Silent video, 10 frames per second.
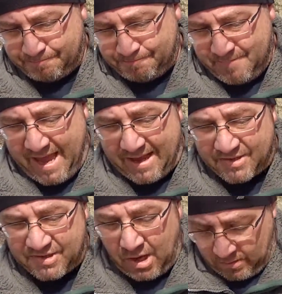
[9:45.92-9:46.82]
yeah,
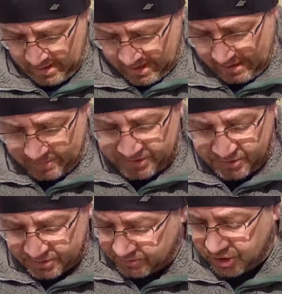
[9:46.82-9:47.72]
so I'm going to do
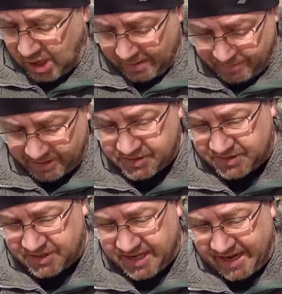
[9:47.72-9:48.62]
some chopping
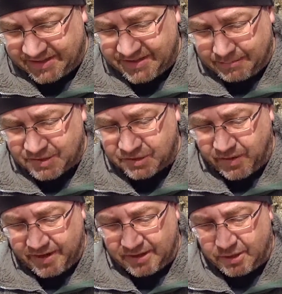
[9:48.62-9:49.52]
just to kind of
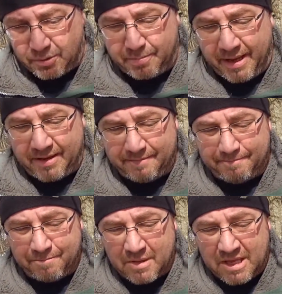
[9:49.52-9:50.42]
demonstrate it a little bit.
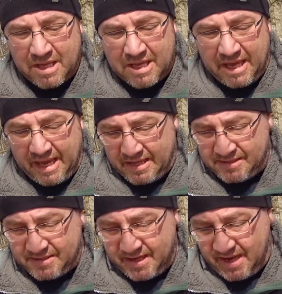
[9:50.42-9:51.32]

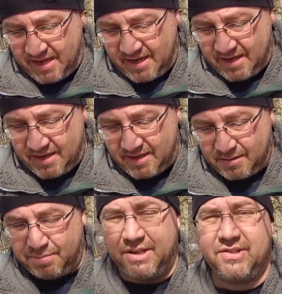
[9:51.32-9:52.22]
And
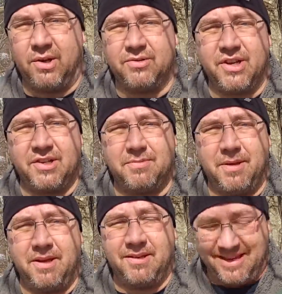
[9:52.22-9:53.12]
please don't judge
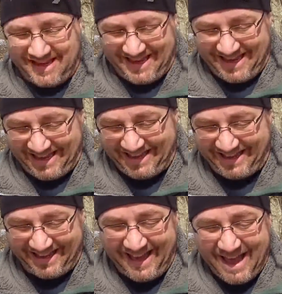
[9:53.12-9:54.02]
me.
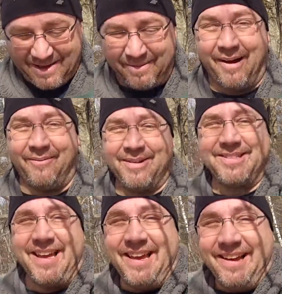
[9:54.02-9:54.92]
But we'll
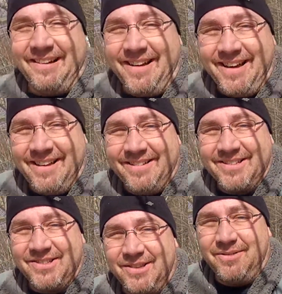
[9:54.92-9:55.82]
see, all right?
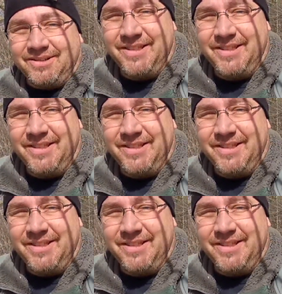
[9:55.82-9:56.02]
Let's lower